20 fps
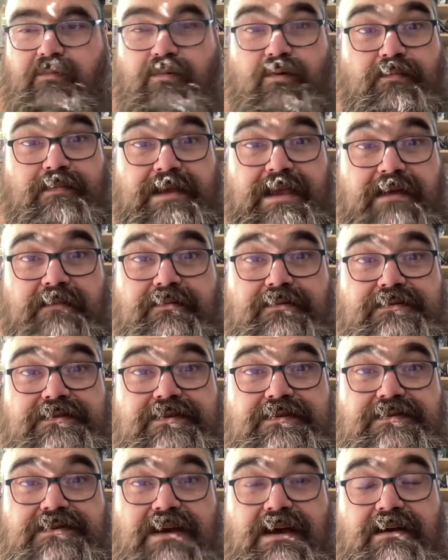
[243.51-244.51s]
will be able
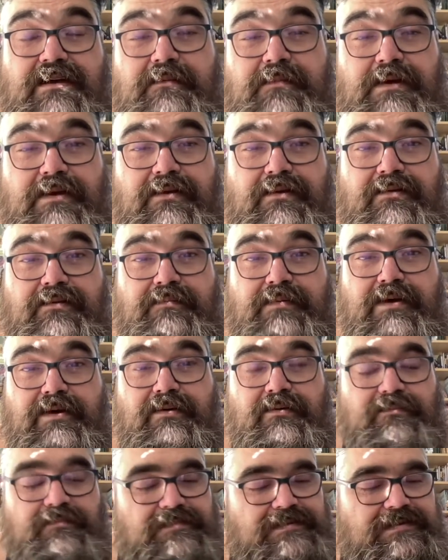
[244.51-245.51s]
to talk about all the
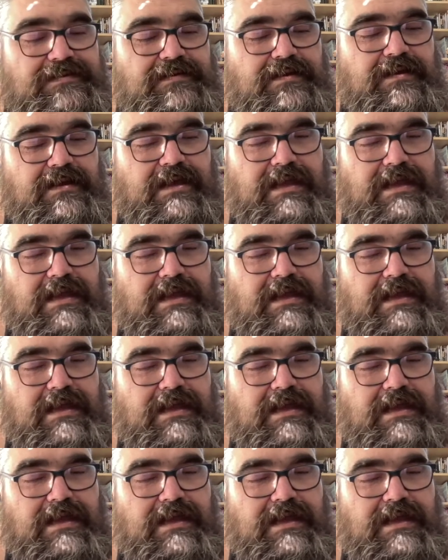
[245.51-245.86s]
poems.